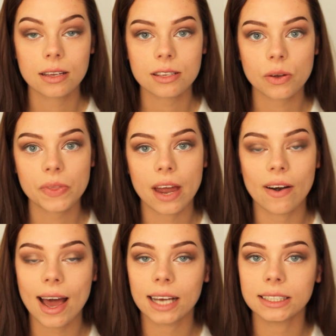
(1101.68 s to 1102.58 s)
So
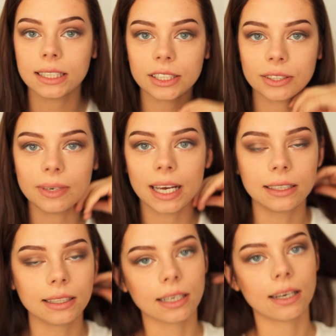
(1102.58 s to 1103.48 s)
there, I didn't do
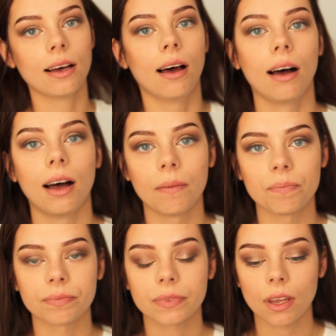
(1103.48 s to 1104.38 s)
any
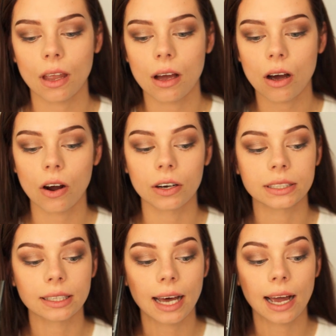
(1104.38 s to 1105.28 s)
hard
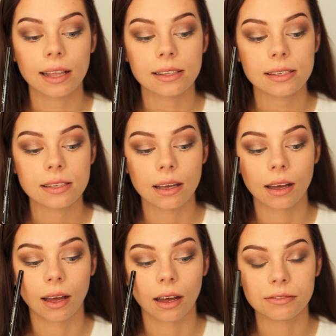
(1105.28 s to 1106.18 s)
lines
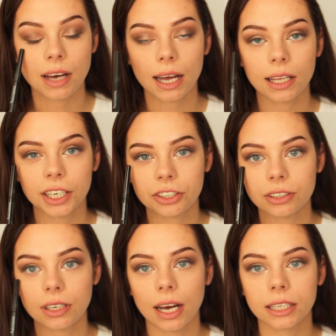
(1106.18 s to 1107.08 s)
of
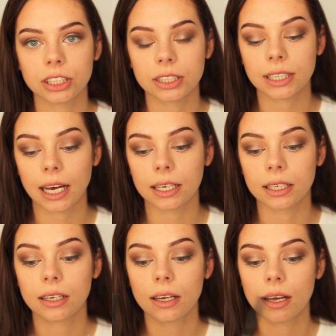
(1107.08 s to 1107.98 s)
eyeliner. I just kind
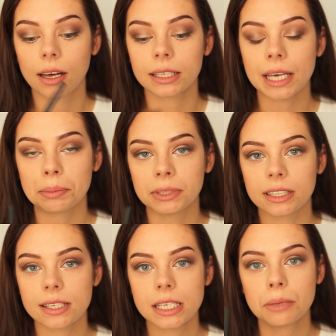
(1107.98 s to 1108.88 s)
of kept
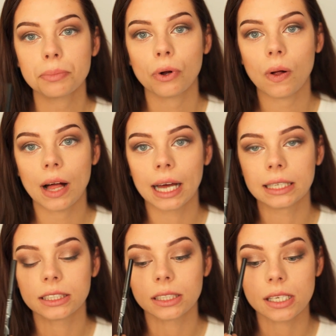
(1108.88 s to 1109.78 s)
it simple
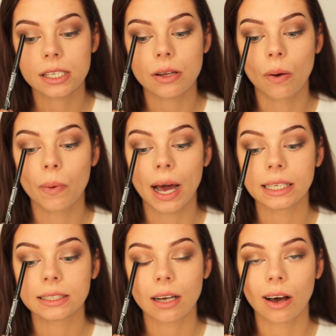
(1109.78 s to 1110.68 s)
and just
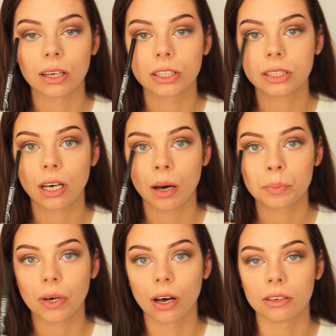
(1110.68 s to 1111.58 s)
right on
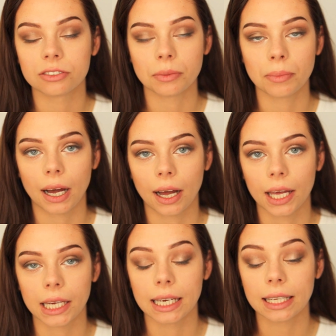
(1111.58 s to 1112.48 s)
top of
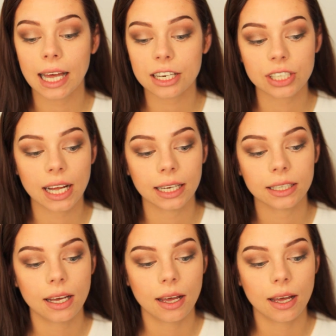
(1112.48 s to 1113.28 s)
my lash line.